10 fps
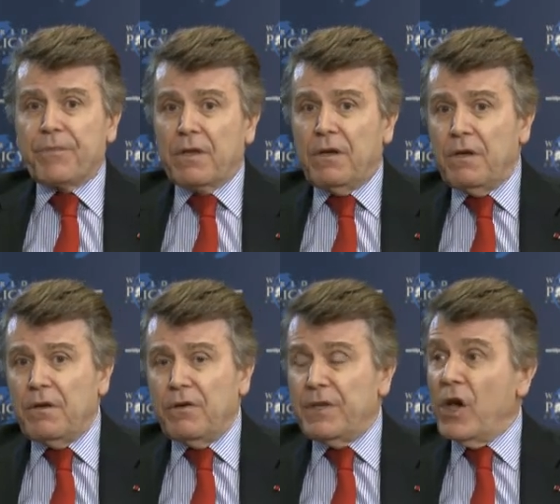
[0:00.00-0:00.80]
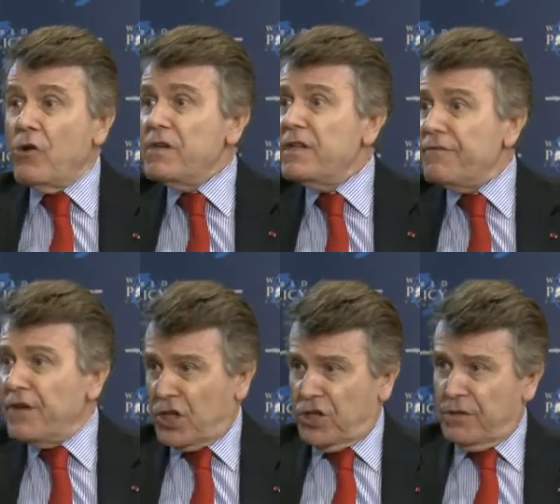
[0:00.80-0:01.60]
The only
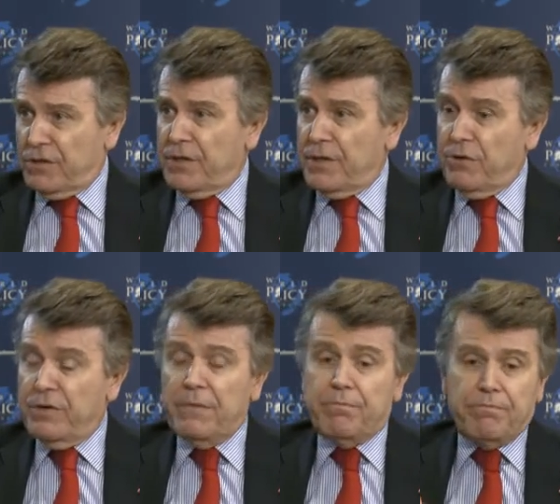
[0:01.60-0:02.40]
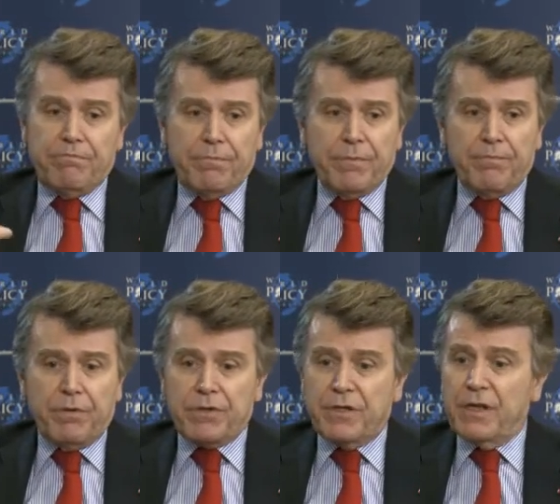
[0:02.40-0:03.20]
defection, the only
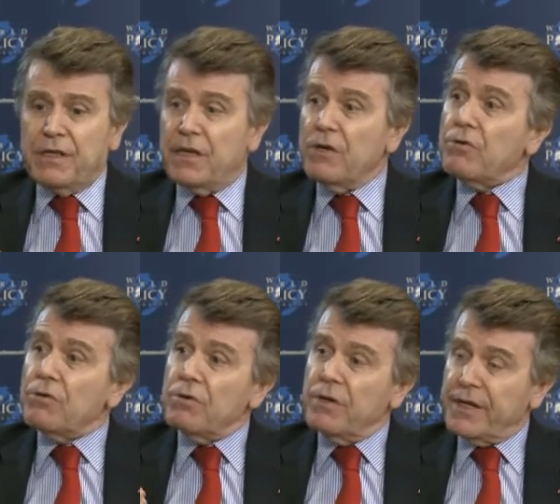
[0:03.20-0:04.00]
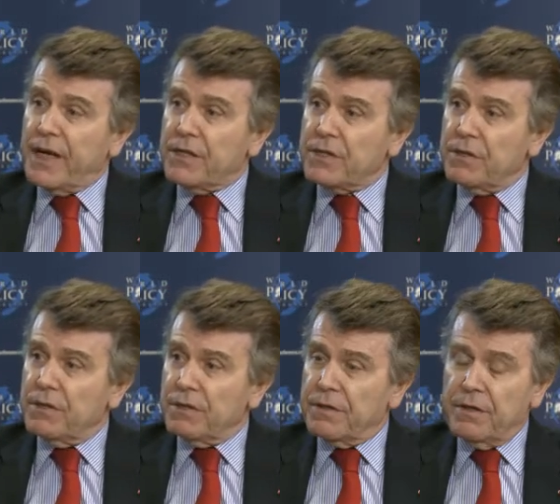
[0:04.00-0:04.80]
personality who
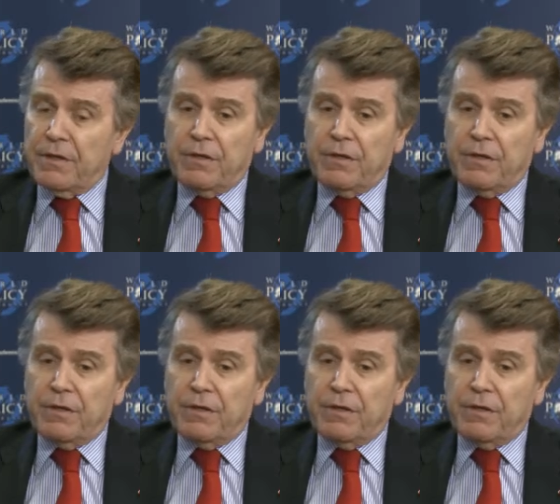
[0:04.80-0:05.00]
cancelled,